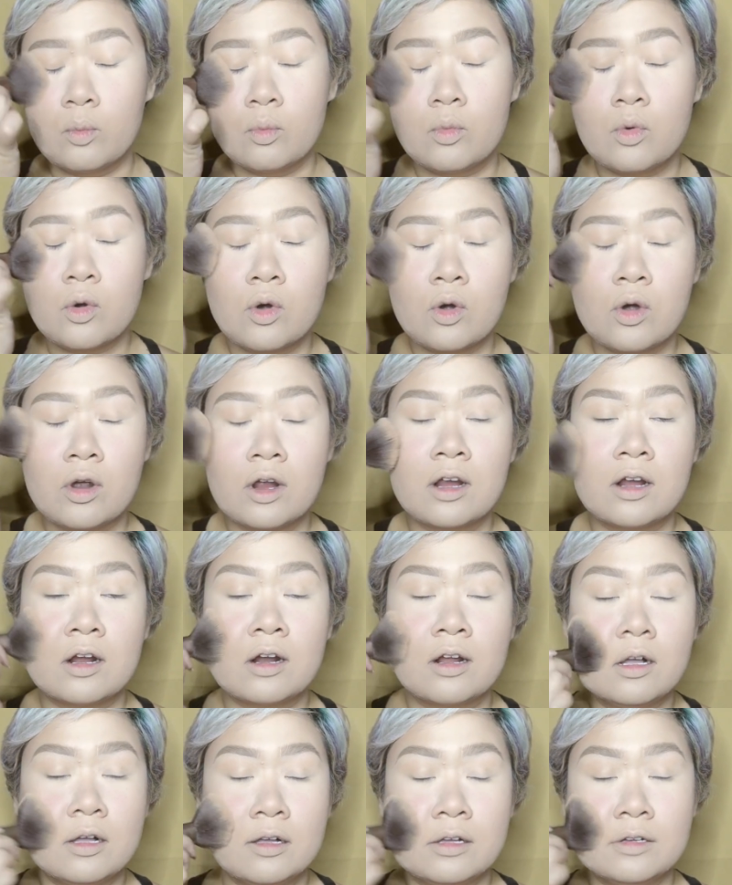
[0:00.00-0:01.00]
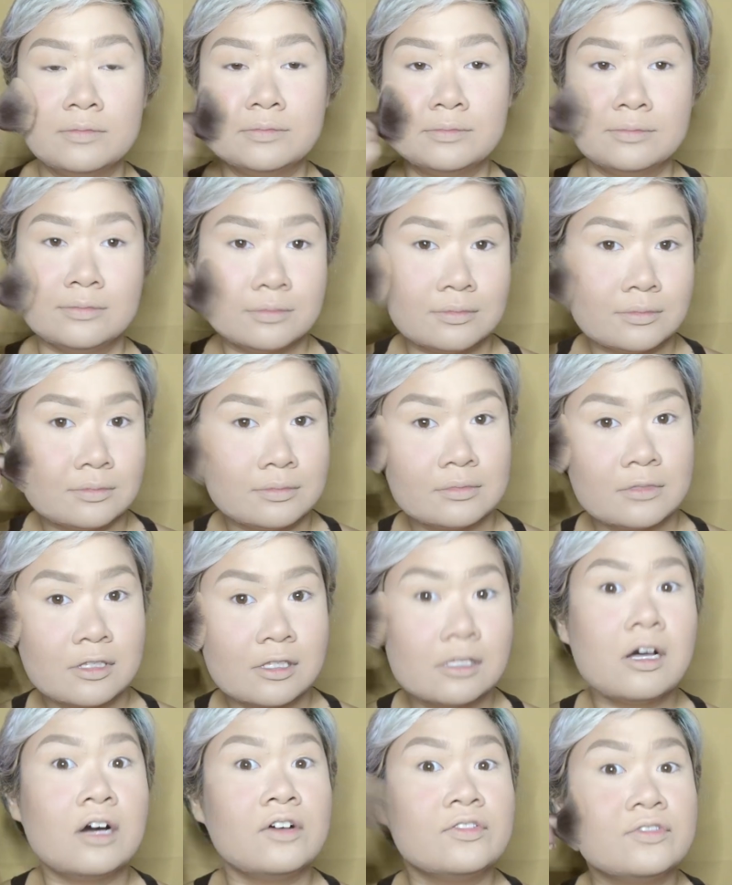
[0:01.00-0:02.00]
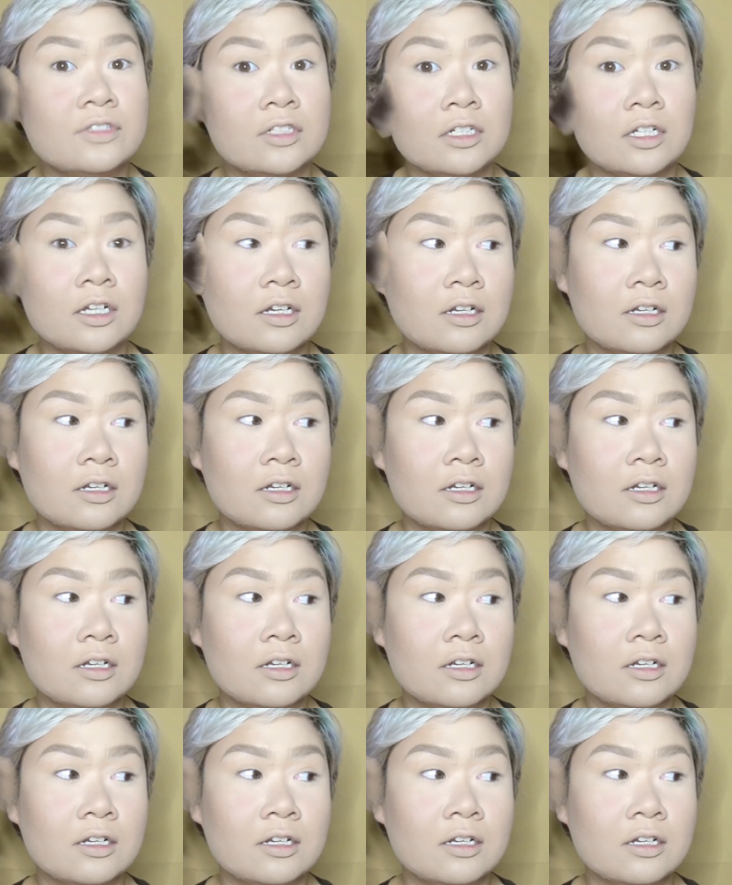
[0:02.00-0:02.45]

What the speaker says: more softer.